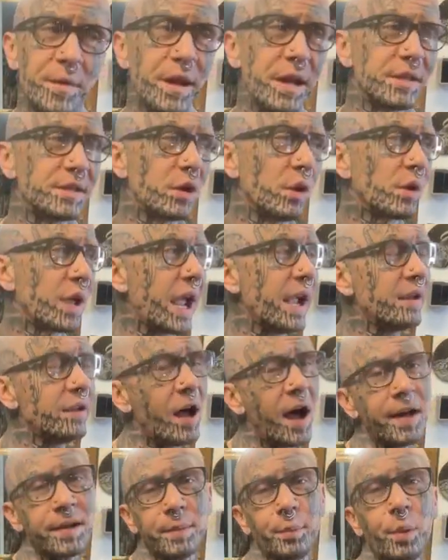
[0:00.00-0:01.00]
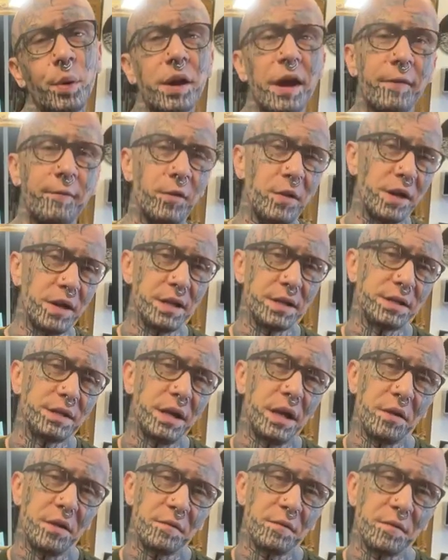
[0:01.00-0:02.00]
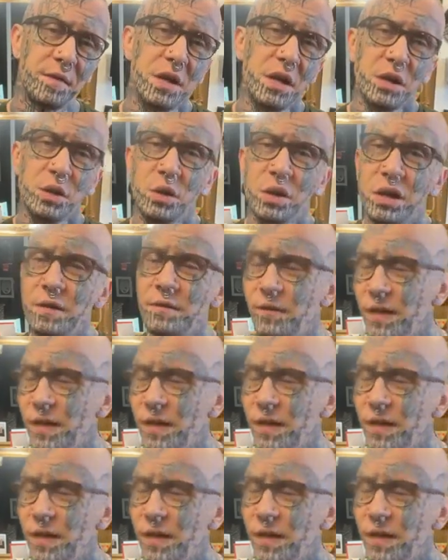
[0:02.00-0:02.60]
that it's okay not to put effort into stuff. You